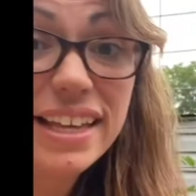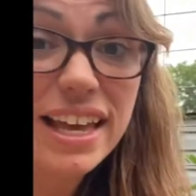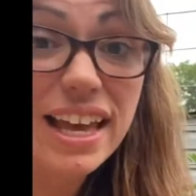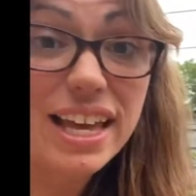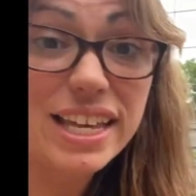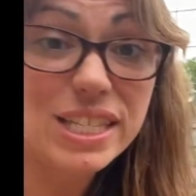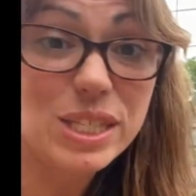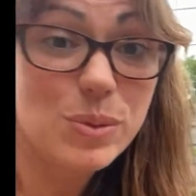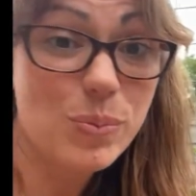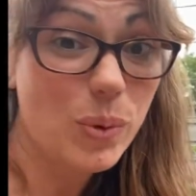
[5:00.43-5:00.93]

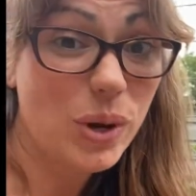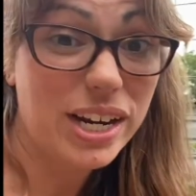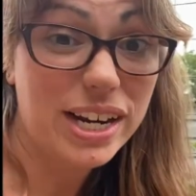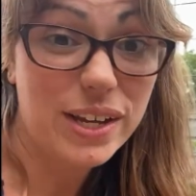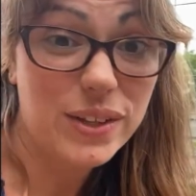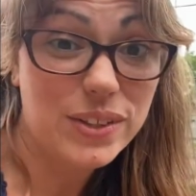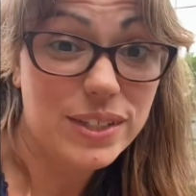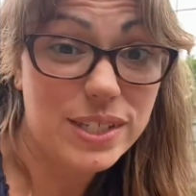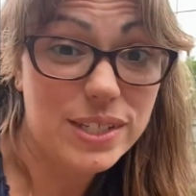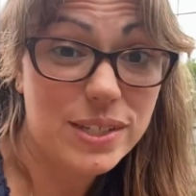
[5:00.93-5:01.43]
I sprayed
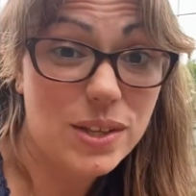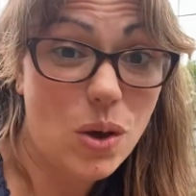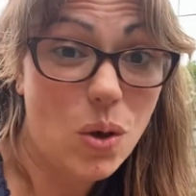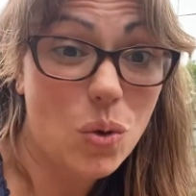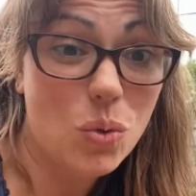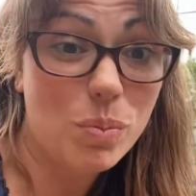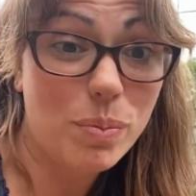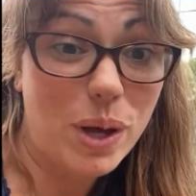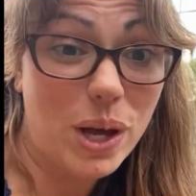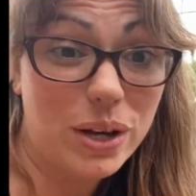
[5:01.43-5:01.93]
out this
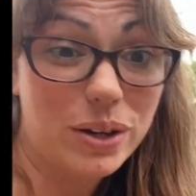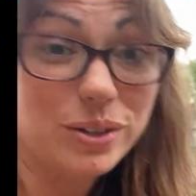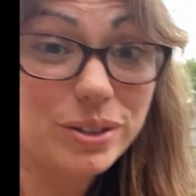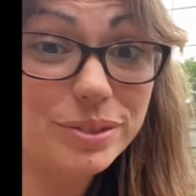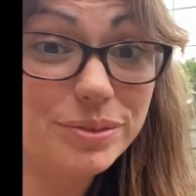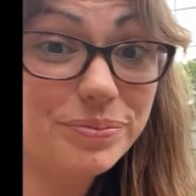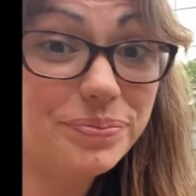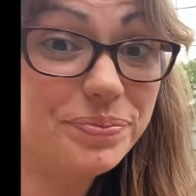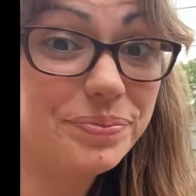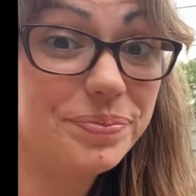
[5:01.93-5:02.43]
whole bottle.